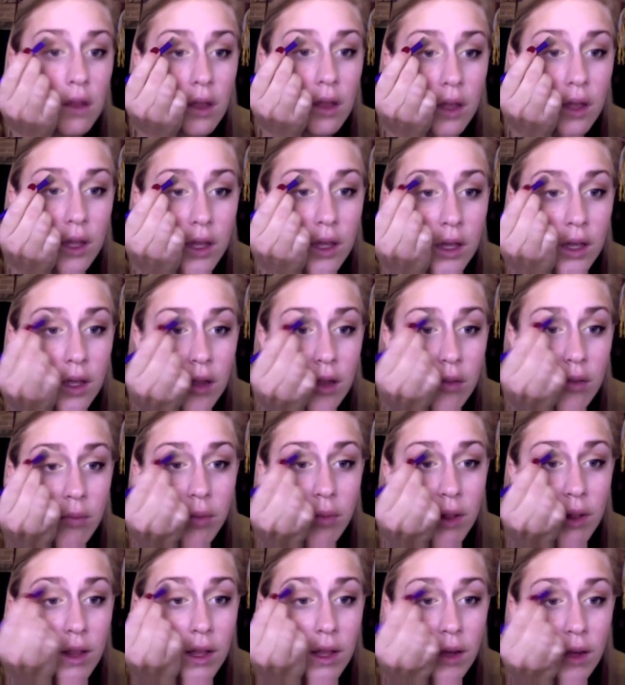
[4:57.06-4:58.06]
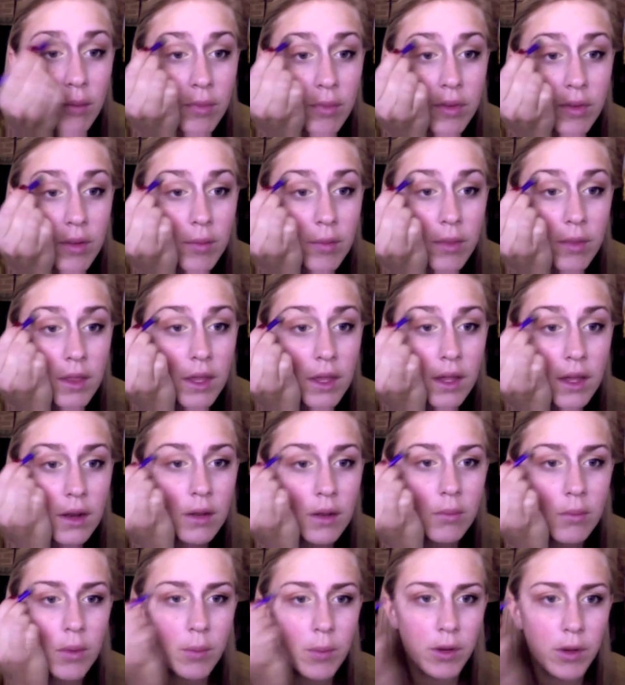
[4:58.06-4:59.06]
And plop some of that
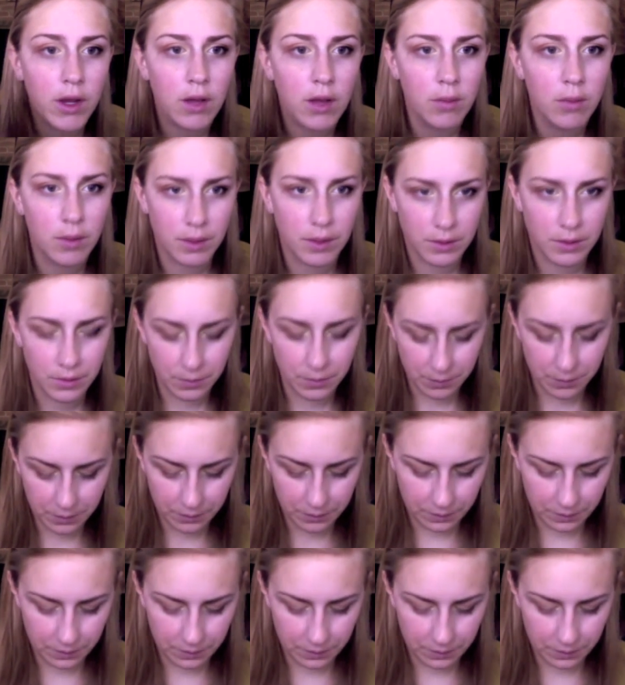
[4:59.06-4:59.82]
on my brow bone.